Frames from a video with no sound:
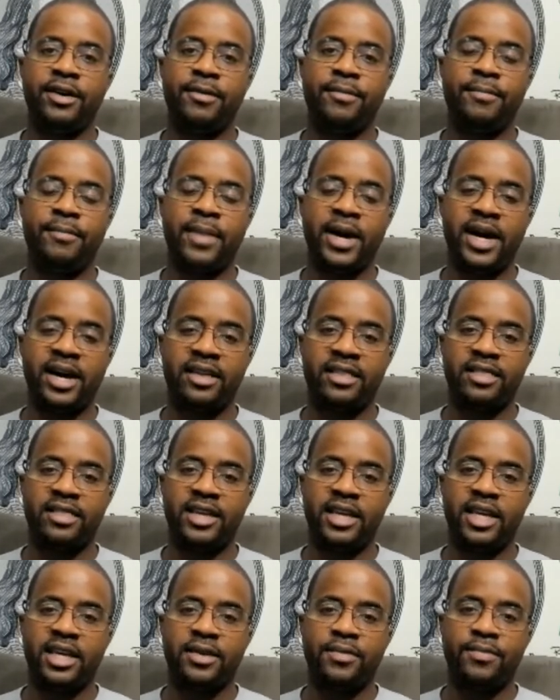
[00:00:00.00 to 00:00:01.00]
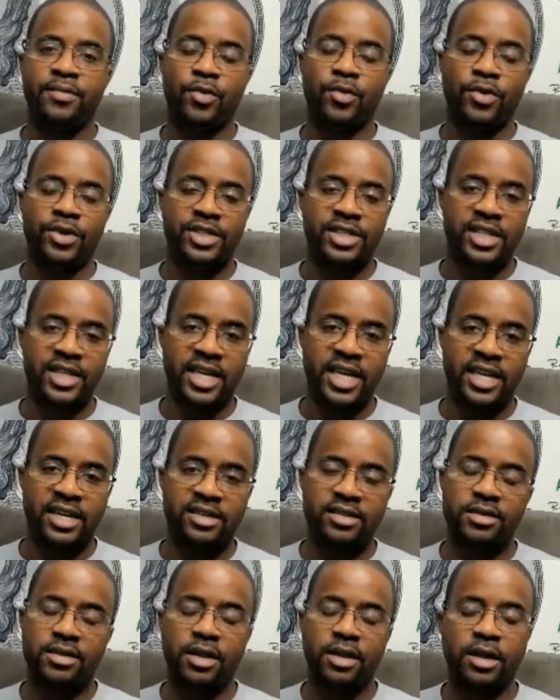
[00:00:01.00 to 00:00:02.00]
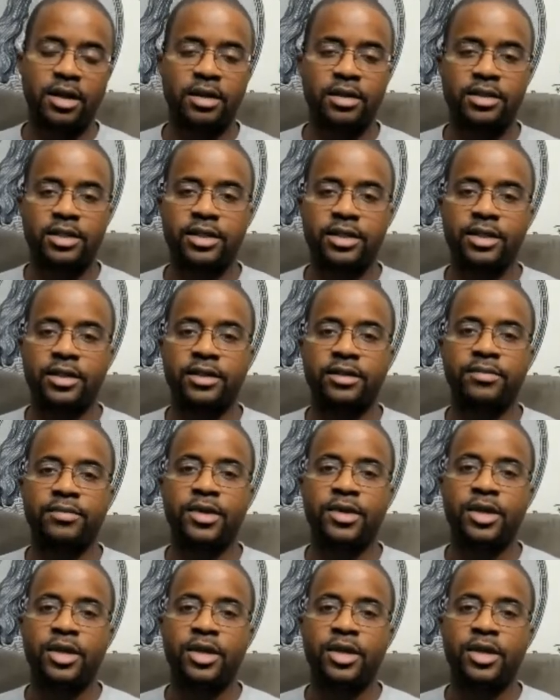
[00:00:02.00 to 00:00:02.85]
my theme once again is long term.